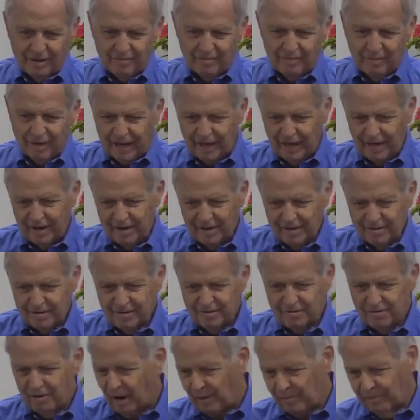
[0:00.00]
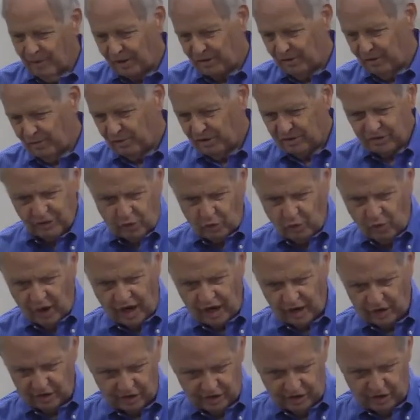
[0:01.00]
My grandmother was a
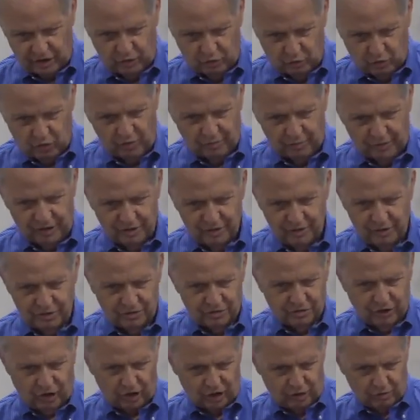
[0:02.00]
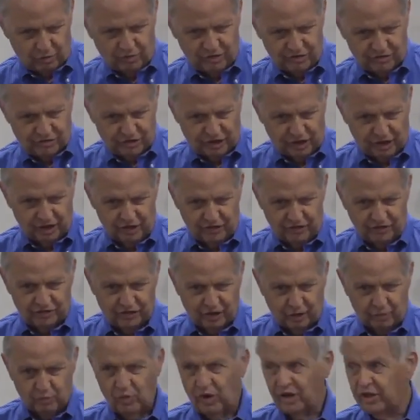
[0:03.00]
quiet little woman whose heart was still in
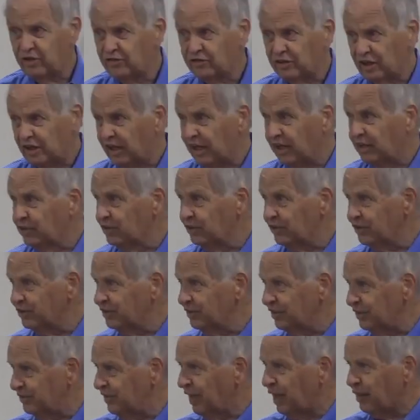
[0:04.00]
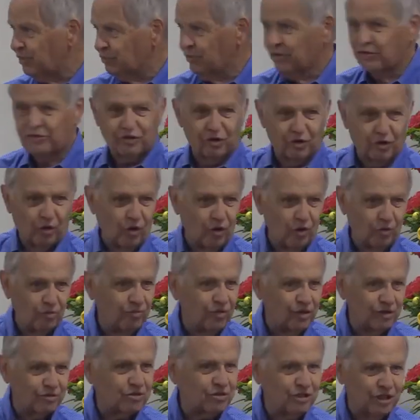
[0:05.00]
some ways in England, and that was her
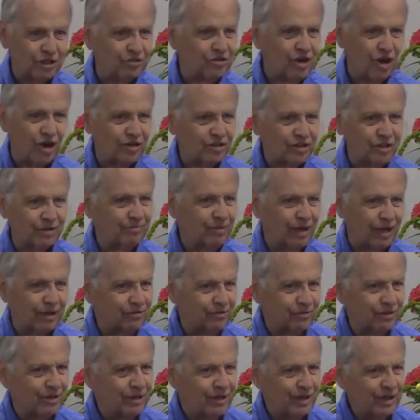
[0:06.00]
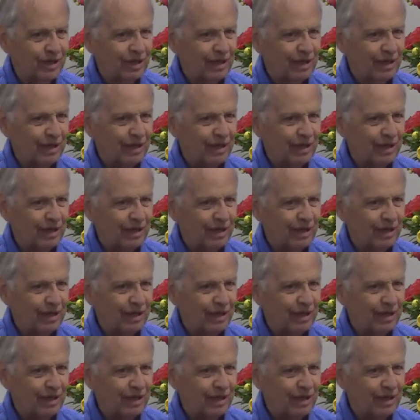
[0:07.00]
home that she talked about.